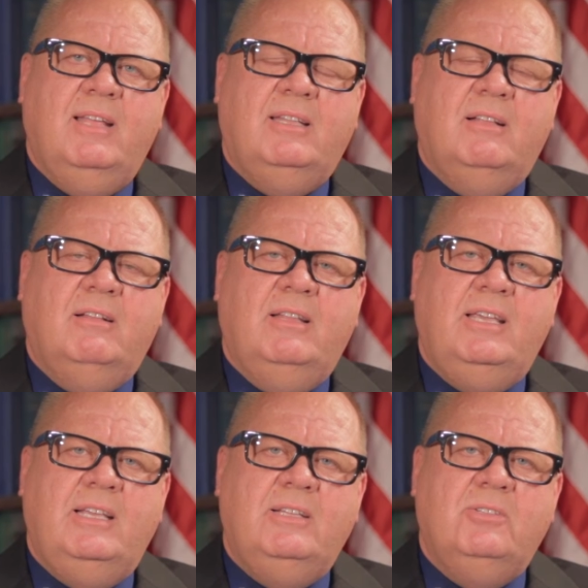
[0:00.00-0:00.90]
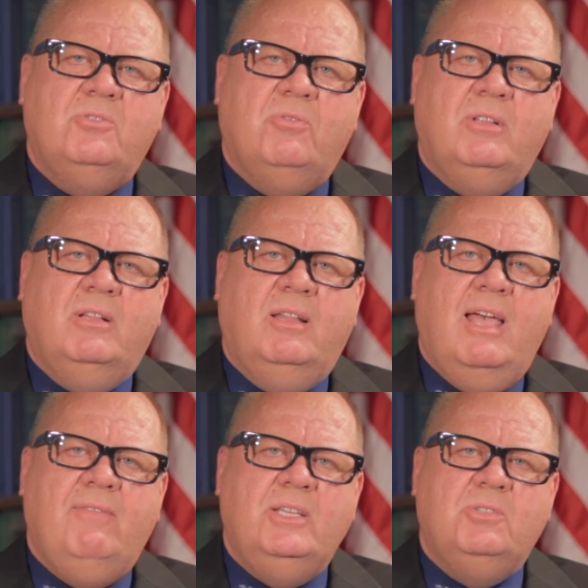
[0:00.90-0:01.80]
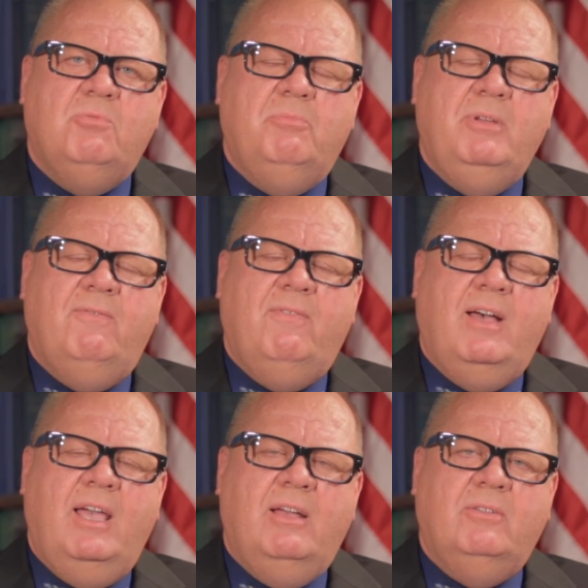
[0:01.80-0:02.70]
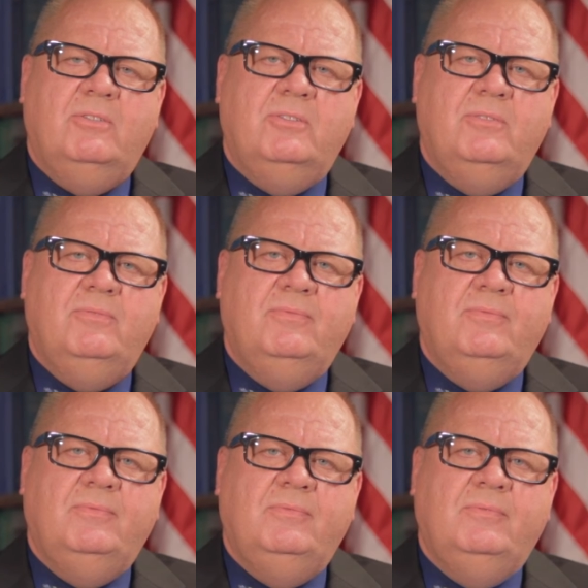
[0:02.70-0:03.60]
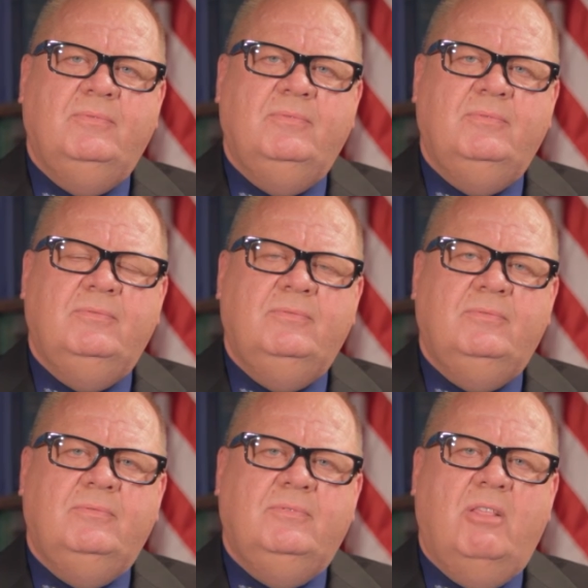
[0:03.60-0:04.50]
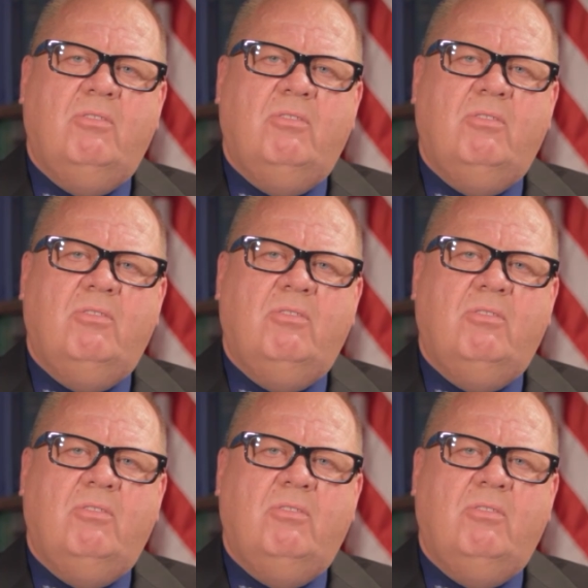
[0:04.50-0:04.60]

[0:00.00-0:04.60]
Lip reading: that the liens or the levies will be filed. The